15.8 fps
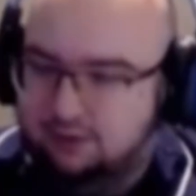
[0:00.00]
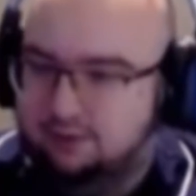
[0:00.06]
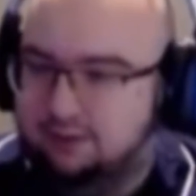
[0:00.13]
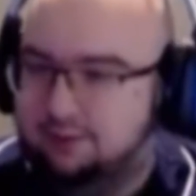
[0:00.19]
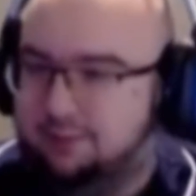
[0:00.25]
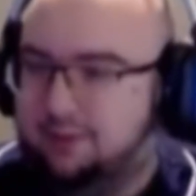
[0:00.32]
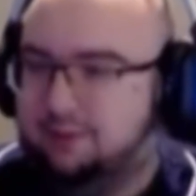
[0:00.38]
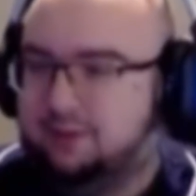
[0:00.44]

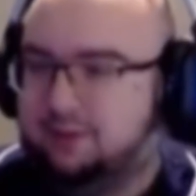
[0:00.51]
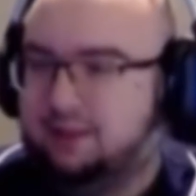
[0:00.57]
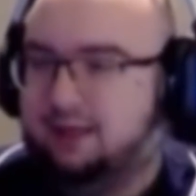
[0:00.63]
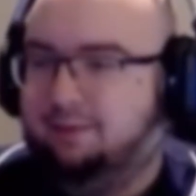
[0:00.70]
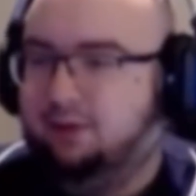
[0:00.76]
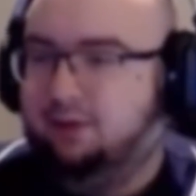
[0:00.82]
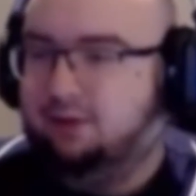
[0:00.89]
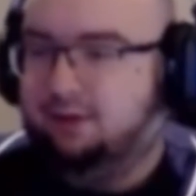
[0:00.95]
People said I'm
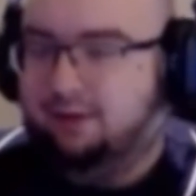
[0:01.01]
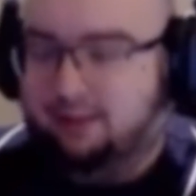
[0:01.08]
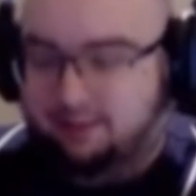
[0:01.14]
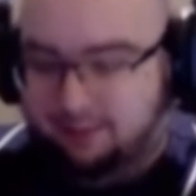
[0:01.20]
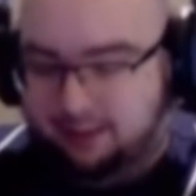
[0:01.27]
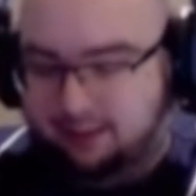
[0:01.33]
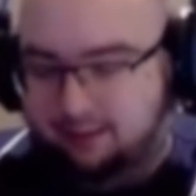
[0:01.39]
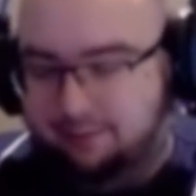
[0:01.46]
hood. I'm
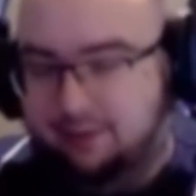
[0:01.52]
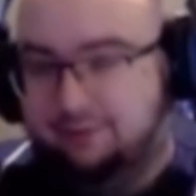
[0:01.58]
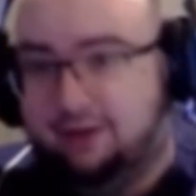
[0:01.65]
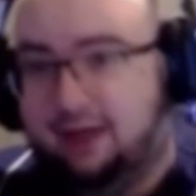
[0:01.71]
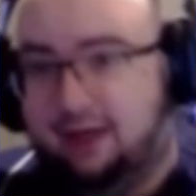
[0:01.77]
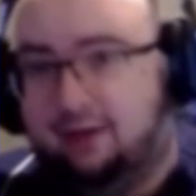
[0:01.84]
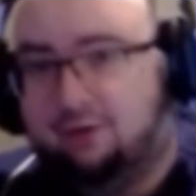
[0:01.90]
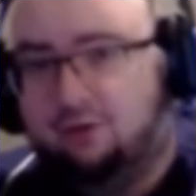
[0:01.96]
like, motherfucker,
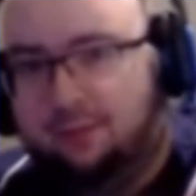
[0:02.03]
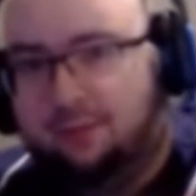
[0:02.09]
I grew up